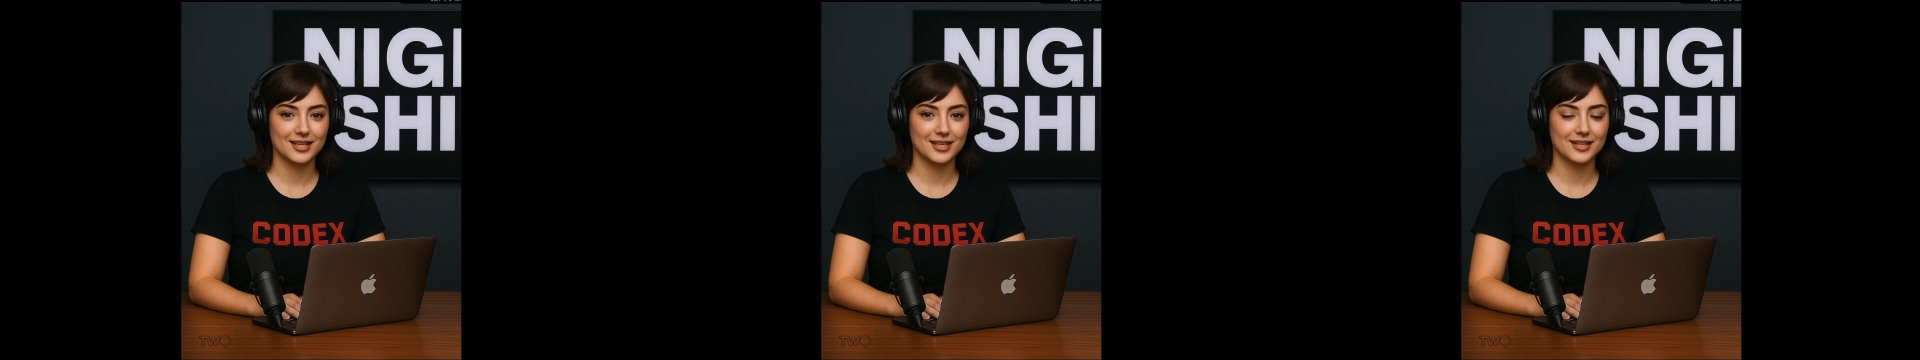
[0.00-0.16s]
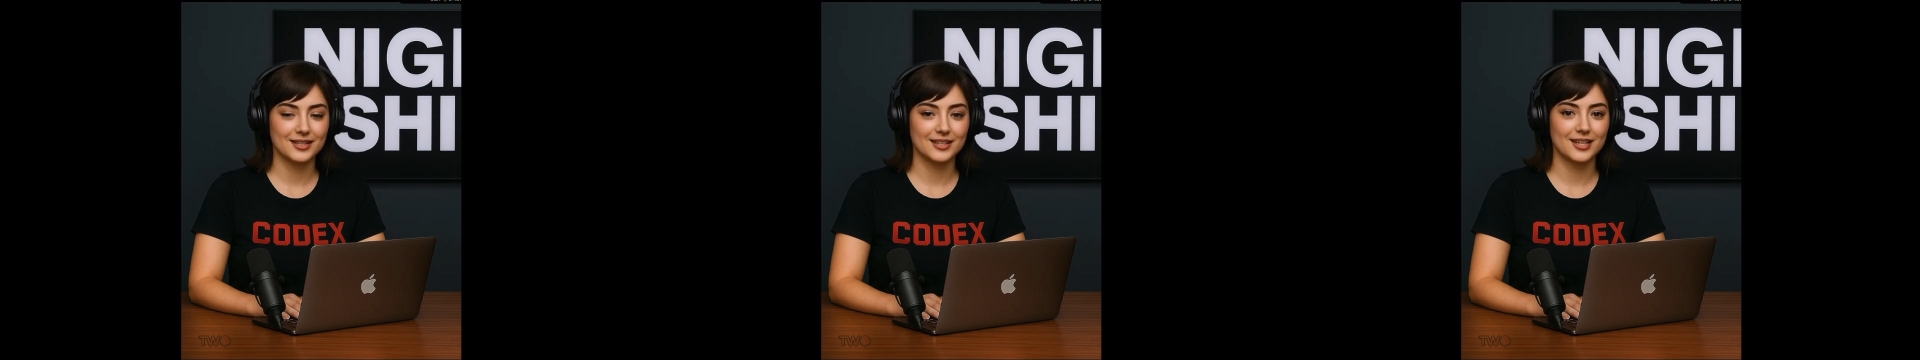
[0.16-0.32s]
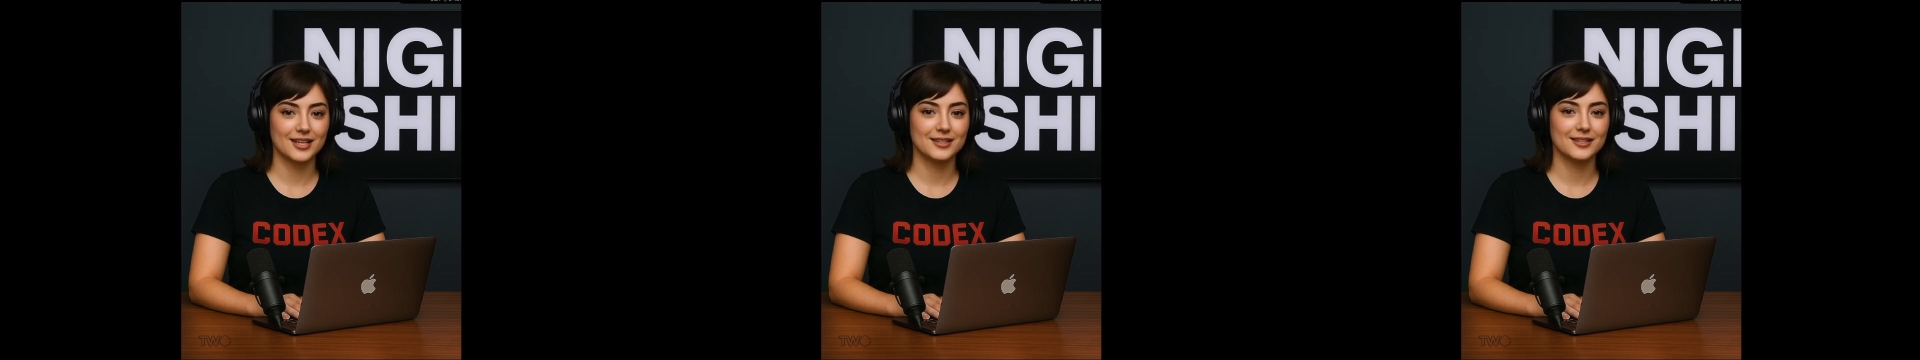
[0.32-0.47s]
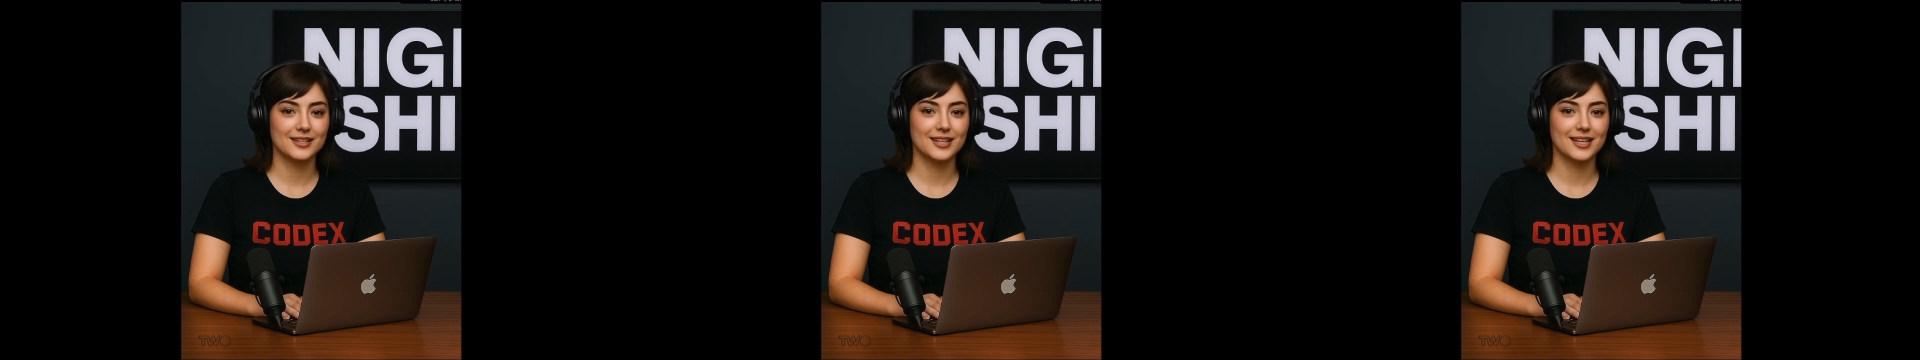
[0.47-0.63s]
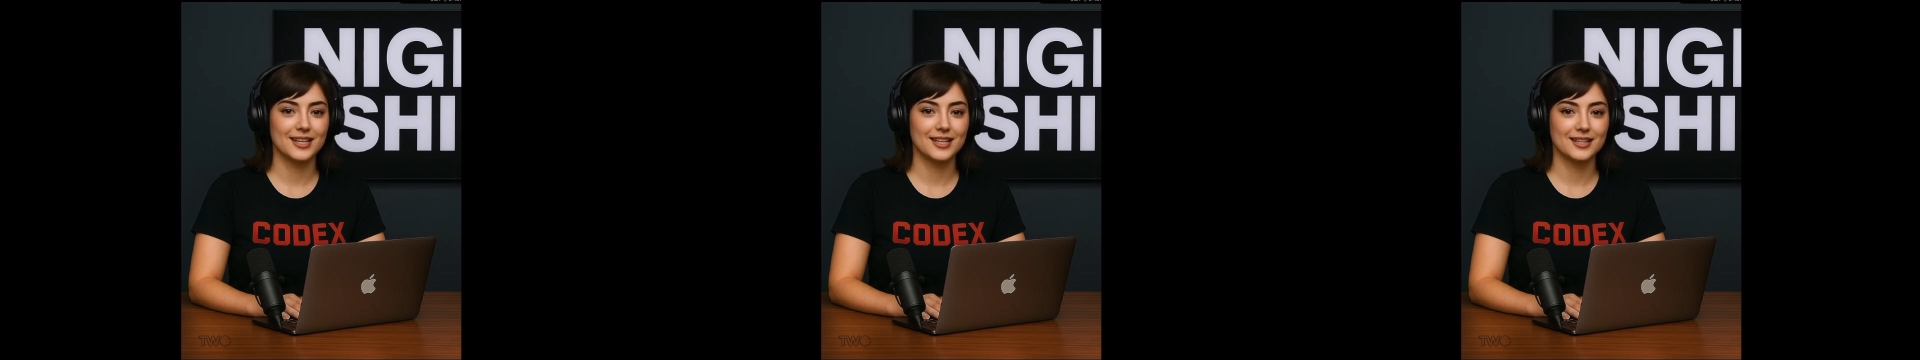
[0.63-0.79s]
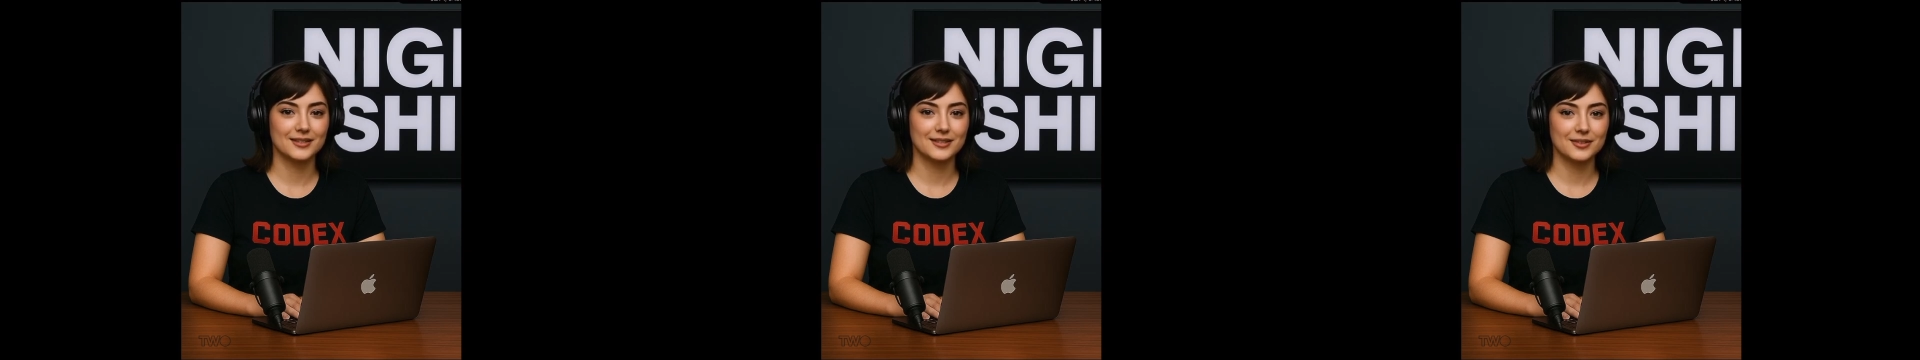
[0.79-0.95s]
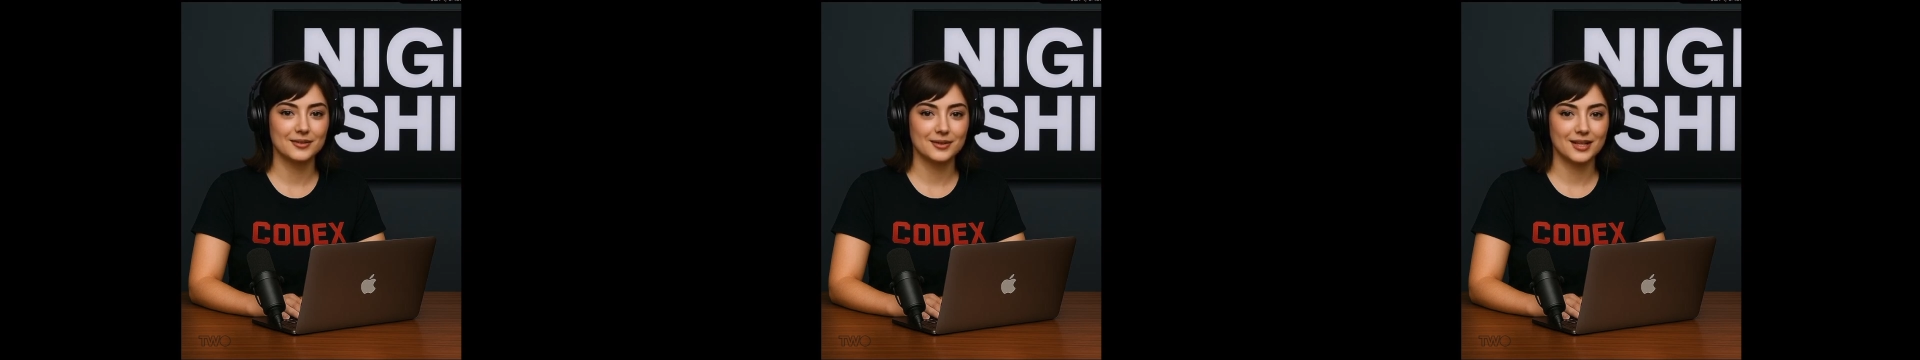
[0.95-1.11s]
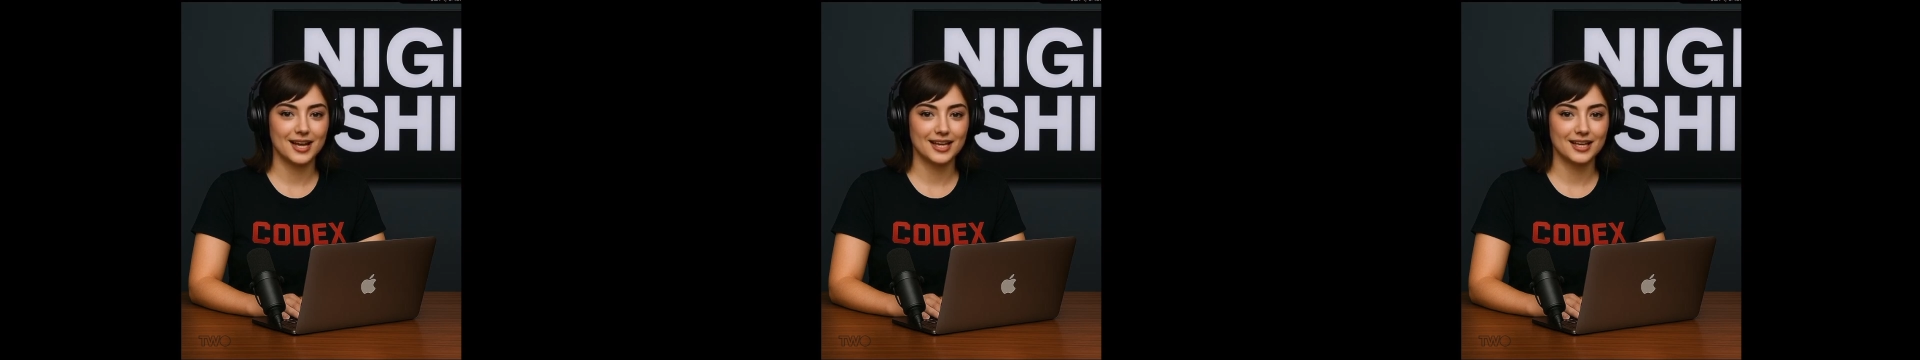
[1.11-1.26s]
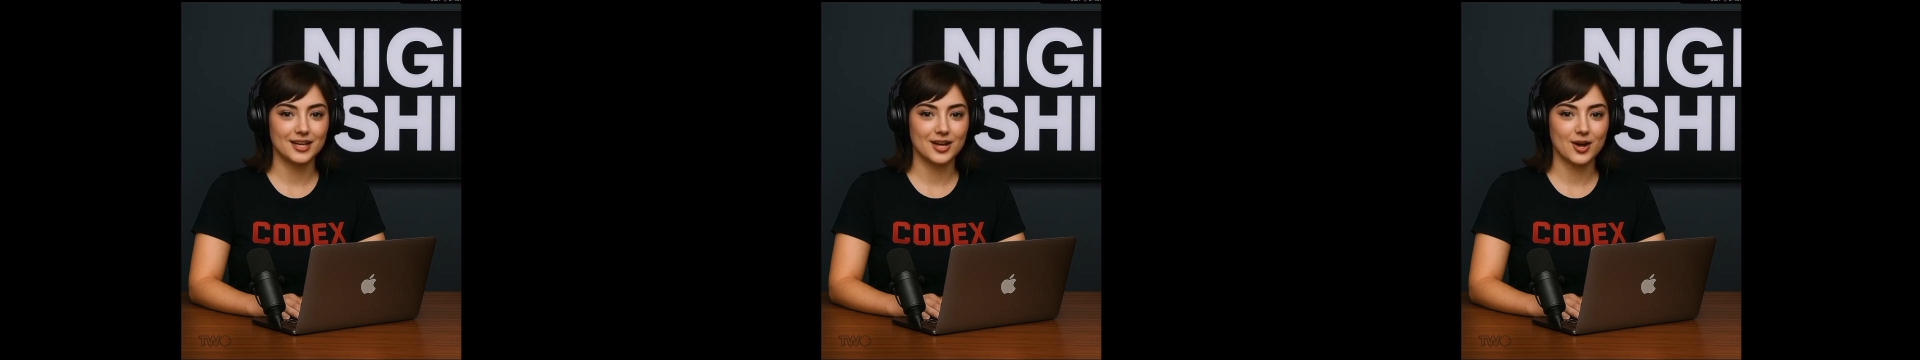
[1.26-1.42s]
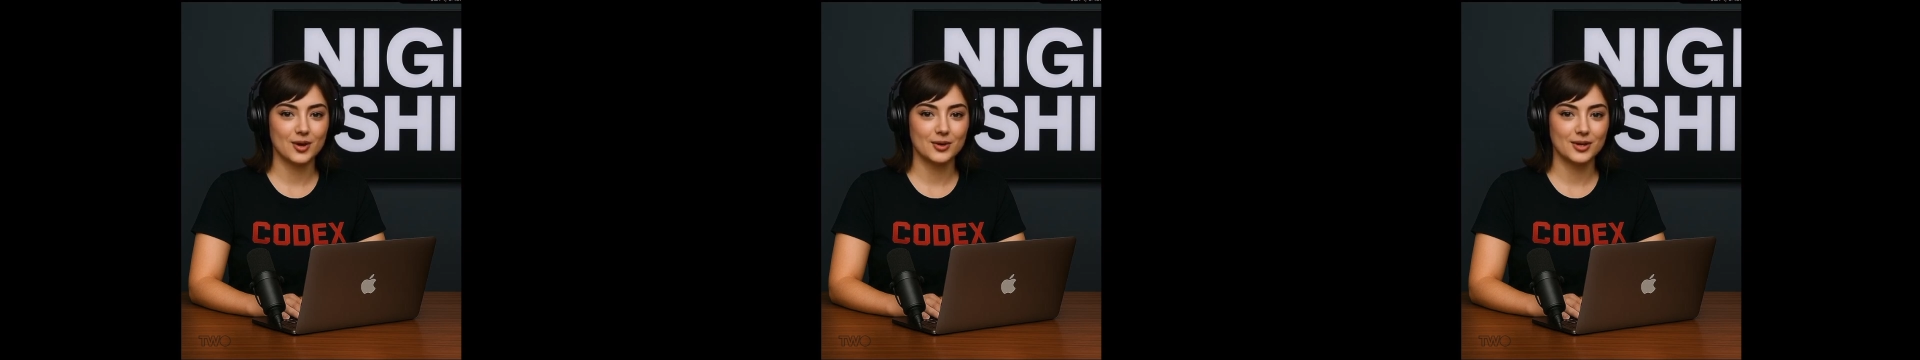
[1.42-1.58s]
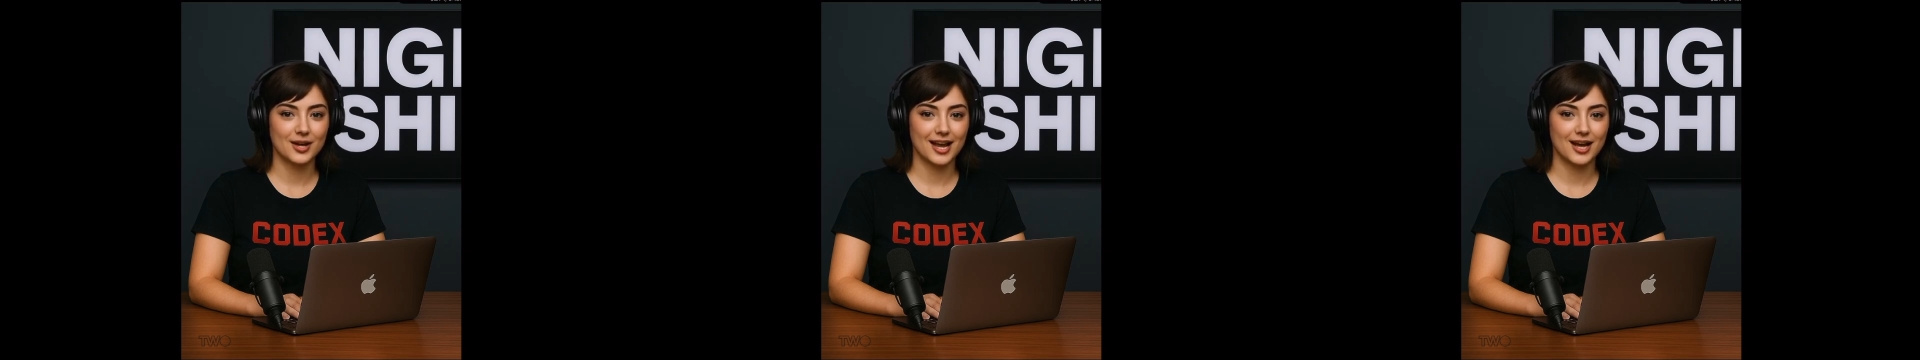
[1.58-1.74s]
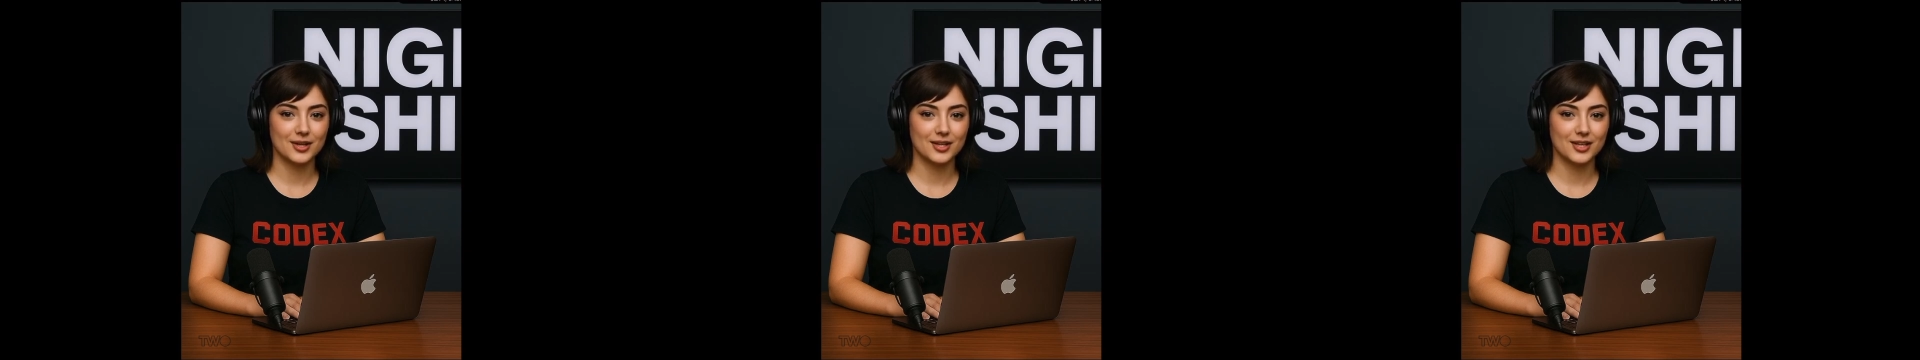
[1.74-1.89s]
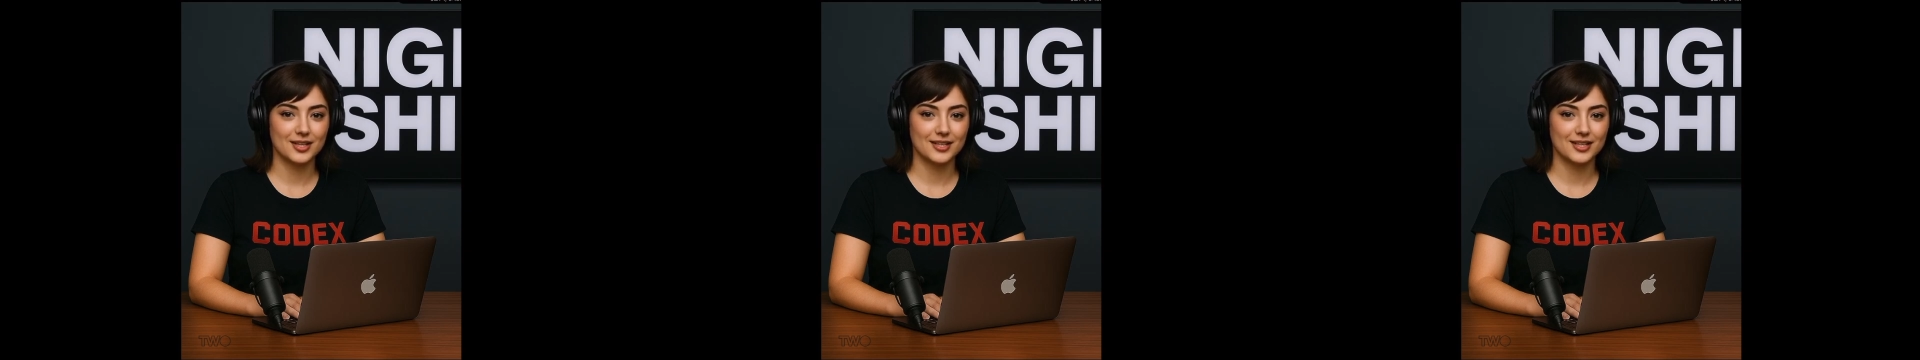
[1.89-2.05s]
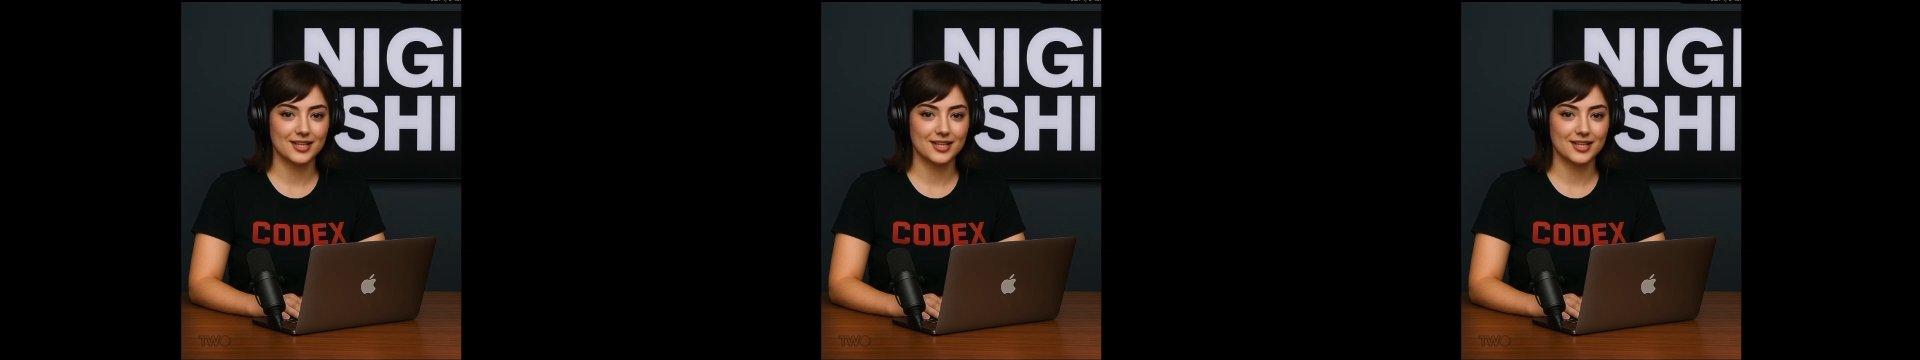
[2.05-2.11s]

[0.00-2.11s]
and just need a smart copilot